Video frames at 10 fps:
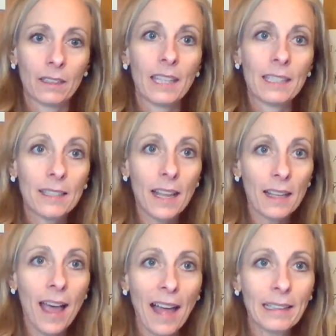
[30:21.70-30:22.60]
then
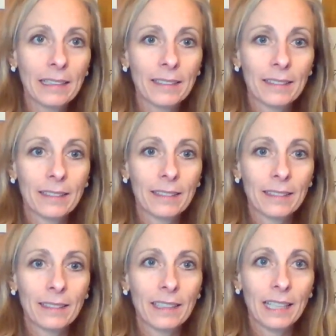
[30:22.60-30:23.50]
say that
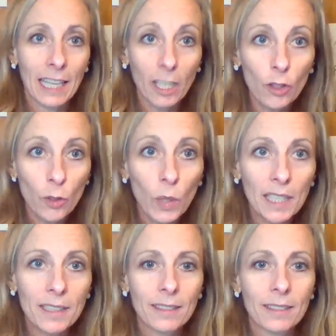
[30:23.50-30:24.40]
and do
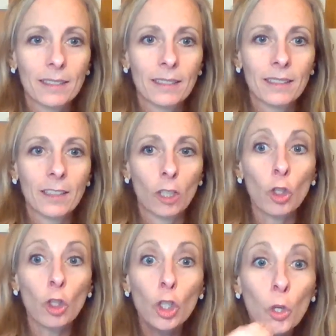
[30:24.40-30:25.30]
it.
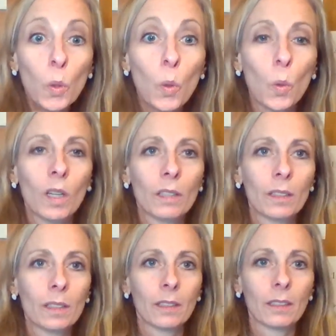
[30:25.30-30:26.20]
Do
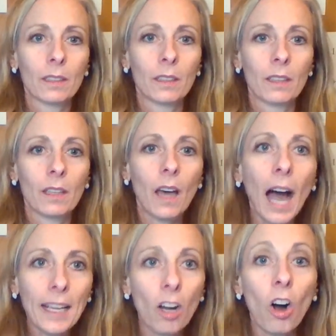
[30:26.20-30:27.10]
the
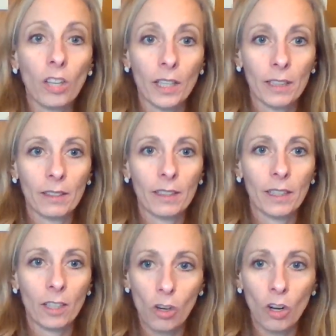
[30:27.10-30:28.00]
high calling
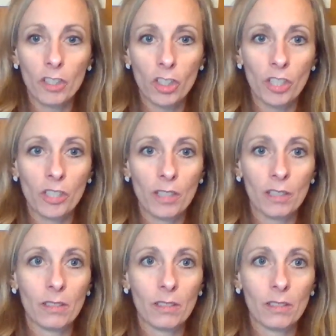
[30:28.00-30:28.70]
in Christ Jesus.